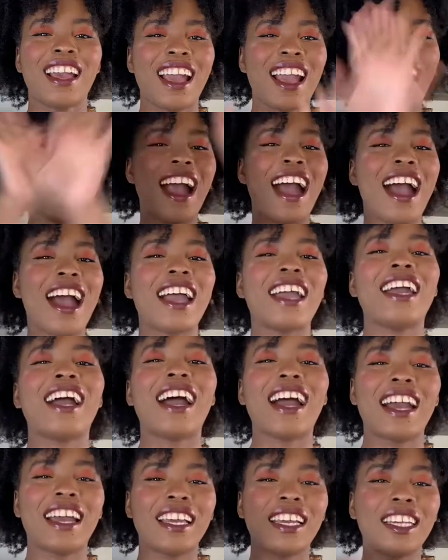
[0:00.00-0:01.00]

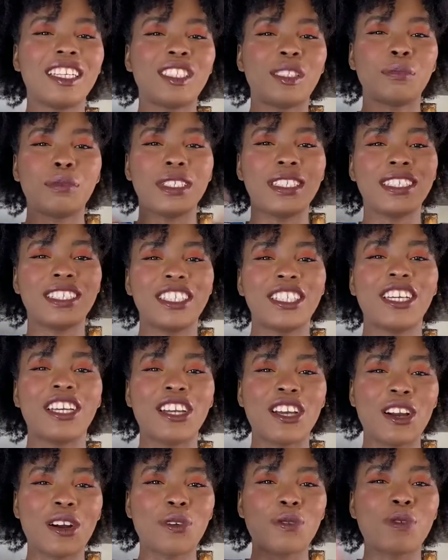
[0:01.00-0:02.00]
Hi, it's me,
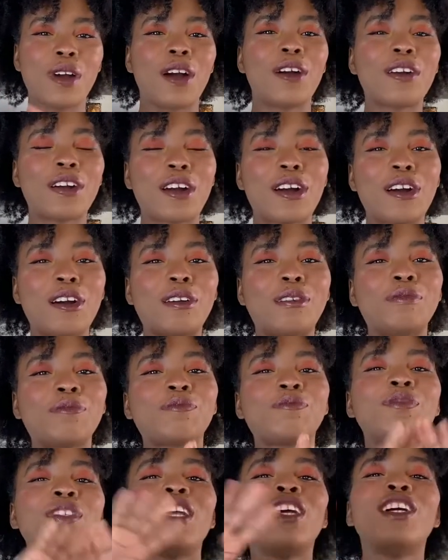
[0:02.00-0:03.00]
Chio. Welcome.
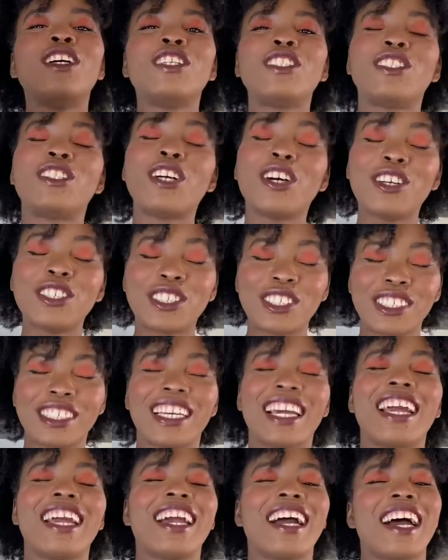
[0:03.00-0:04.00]
So
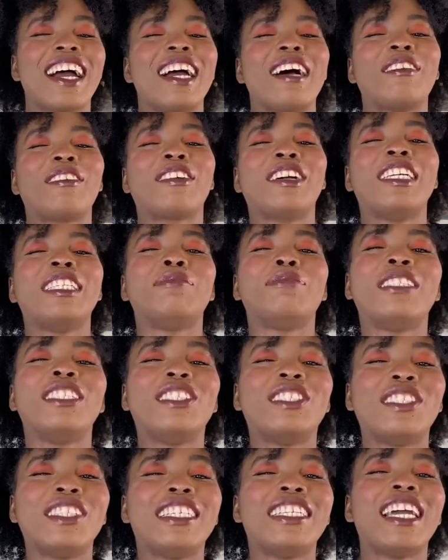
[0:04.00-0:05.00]
today I am going to be
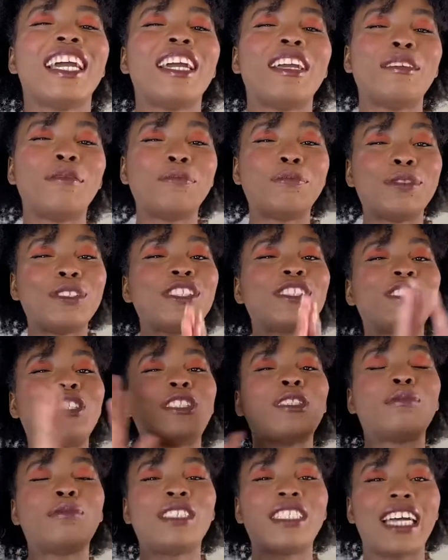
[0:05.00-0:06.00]
doing a
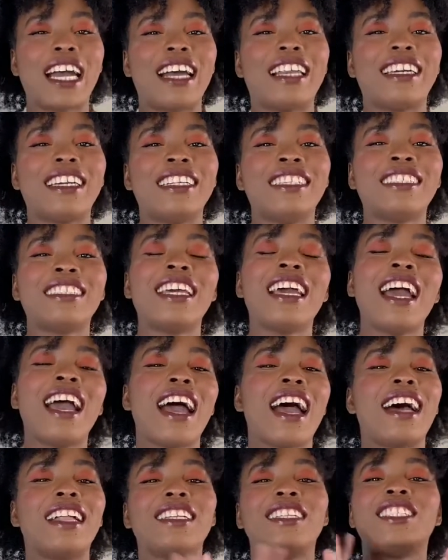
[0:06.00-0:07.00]
booktube challenge,
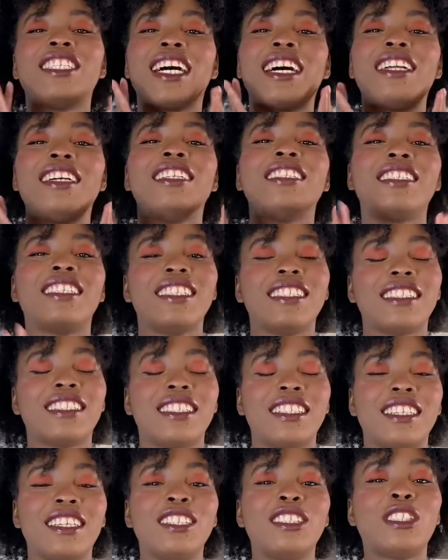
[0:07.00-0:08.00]
and the challenge is
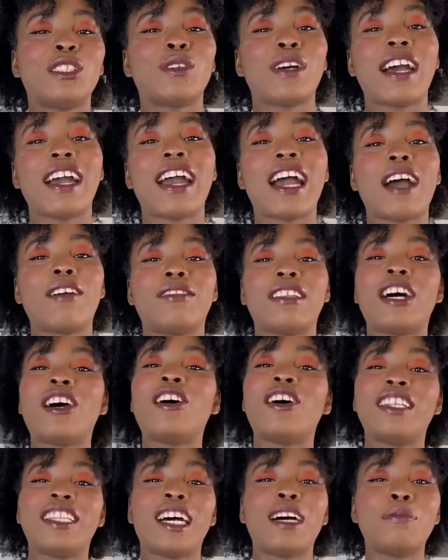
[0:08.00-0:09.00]
the Do I Have That
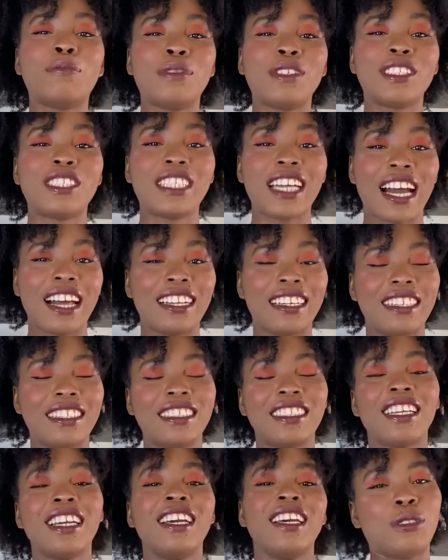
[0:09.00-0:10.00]
Other Book challenge,
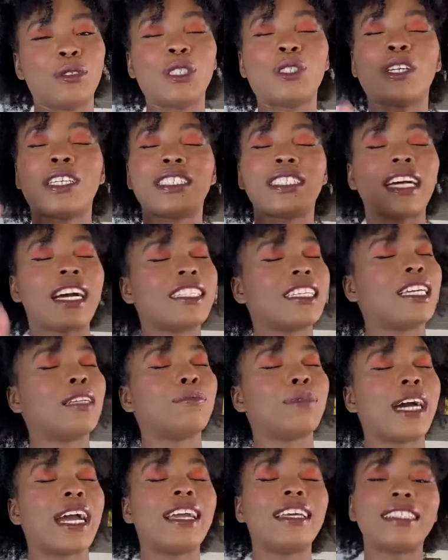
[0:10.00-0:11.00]
which was started
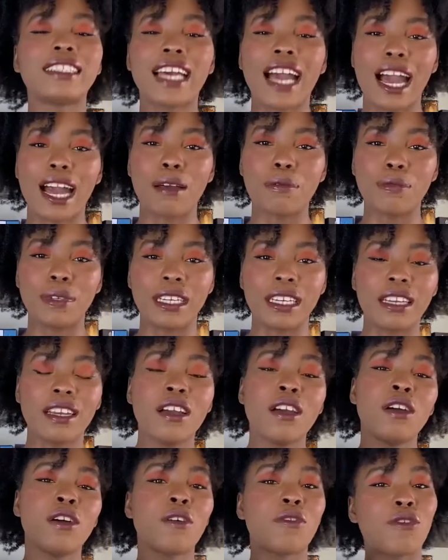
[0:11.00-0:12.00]
by Tabby
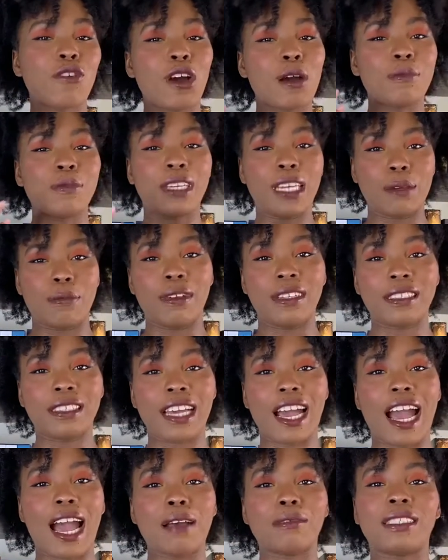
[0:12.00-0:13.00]
from Keeping
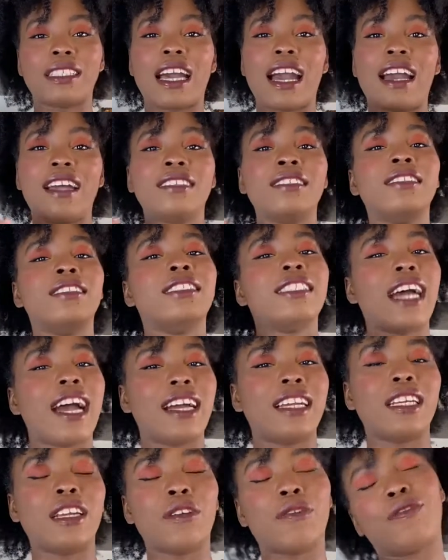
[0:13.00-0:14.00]
Tabs and
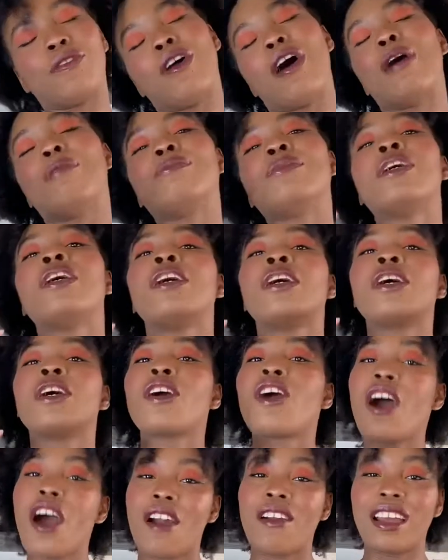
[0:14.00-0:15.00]
Danny from
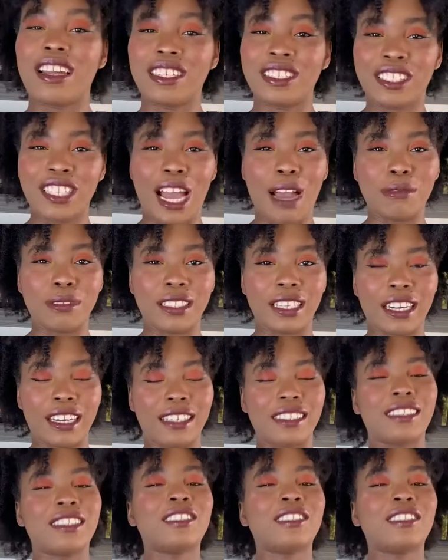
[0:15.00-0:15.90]
Current Chapters.